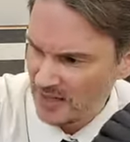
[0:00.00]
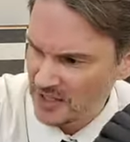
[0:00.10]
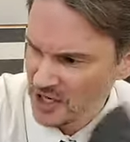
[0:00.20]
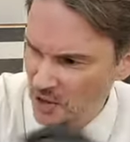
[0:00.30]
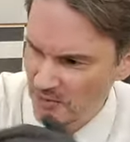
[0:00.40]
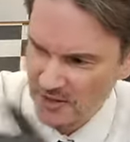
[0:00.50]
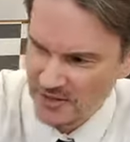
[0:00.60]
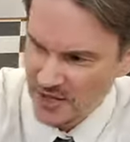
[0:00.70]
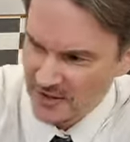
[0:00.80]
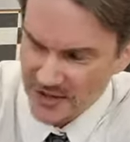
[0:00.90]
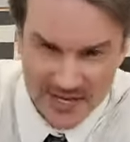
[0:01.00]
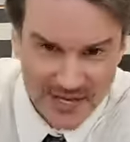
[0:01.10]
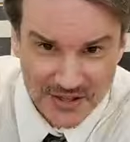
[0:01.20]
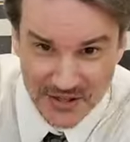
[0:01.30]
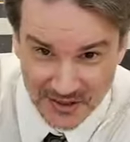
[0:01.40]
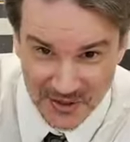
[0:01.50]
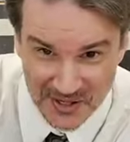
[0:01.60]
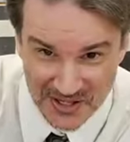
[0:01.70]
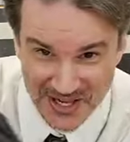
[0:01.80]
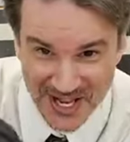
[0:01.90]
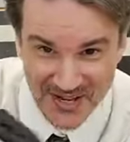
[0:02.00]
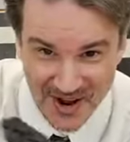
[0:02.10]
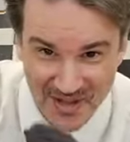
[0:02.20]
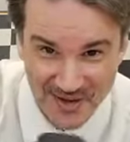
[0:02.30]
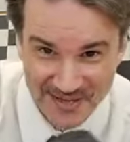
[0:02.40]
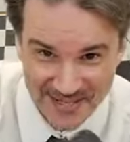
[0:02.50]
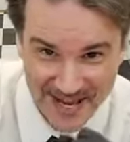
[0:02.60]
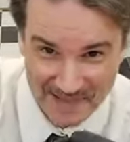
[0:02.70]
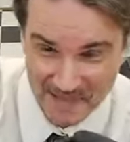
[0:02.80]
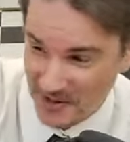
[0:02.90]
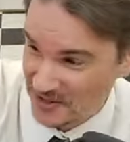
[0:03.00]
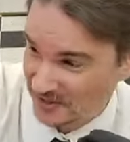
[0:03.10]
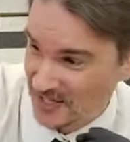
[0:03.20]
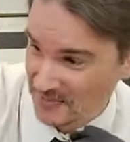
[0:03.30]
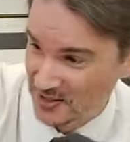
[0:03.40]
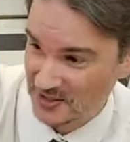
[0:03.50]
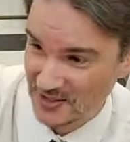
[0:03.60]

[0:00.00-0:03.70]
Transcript: You know, the heat's not going to extend all the way down and burn your lips.